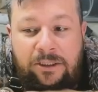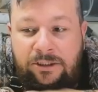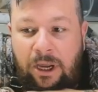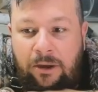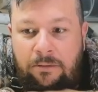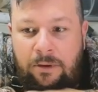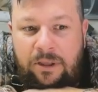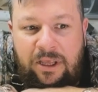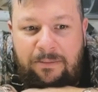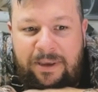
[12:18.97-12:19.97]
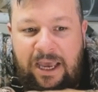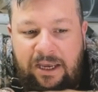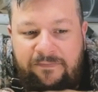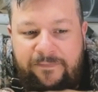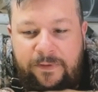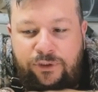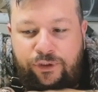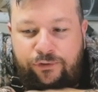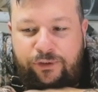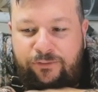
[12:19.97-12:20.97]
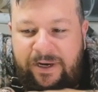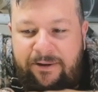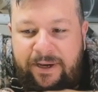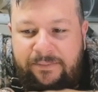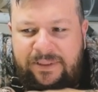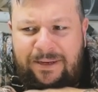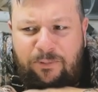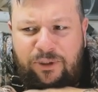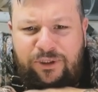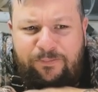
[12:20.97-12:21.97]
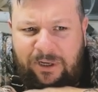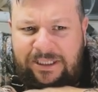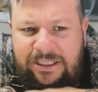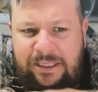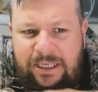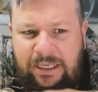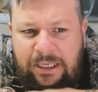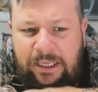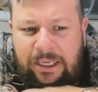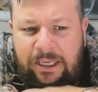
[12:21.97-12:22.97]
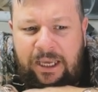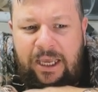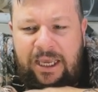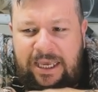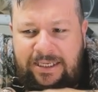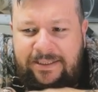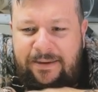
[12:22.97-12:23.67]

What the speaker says: So there we have two terrariums that were surprisingly easy to